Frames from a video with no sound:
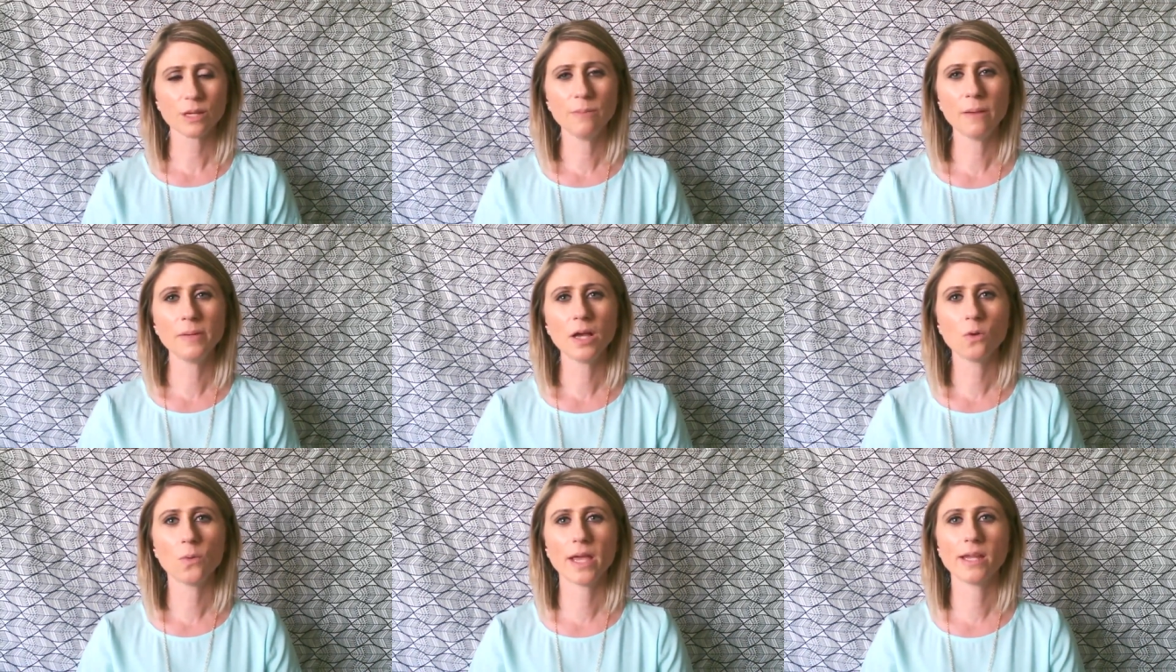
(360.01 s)
Maybe
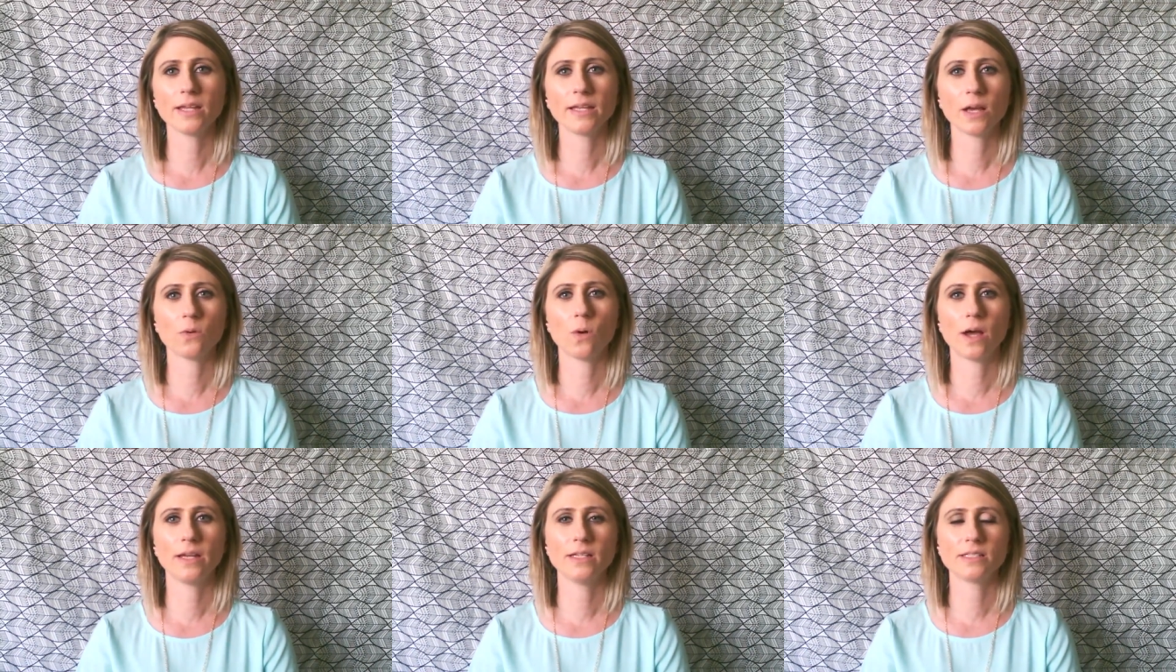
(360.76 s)
I'll wait and get
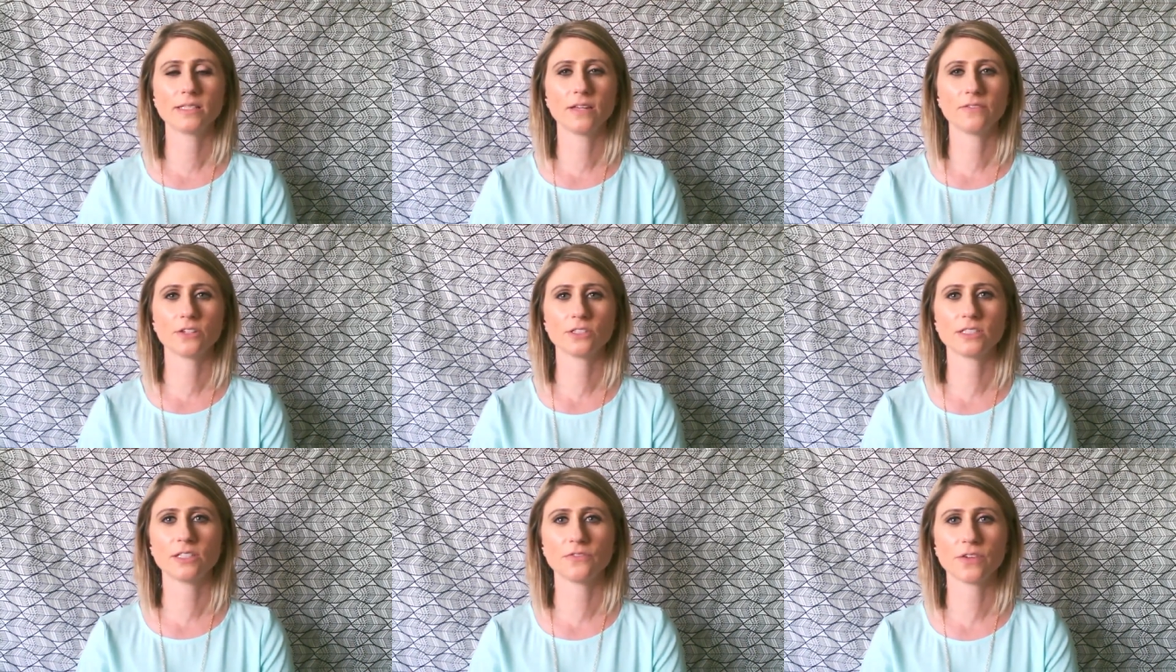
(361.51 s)
one and see if
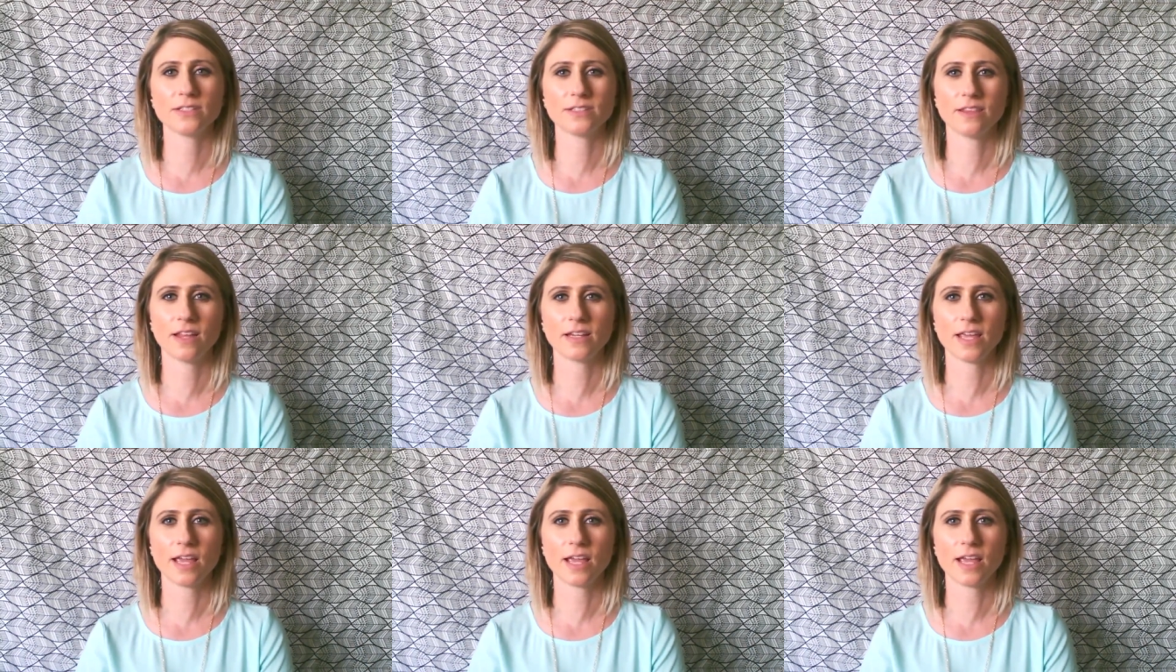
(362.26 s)
there's a difference and then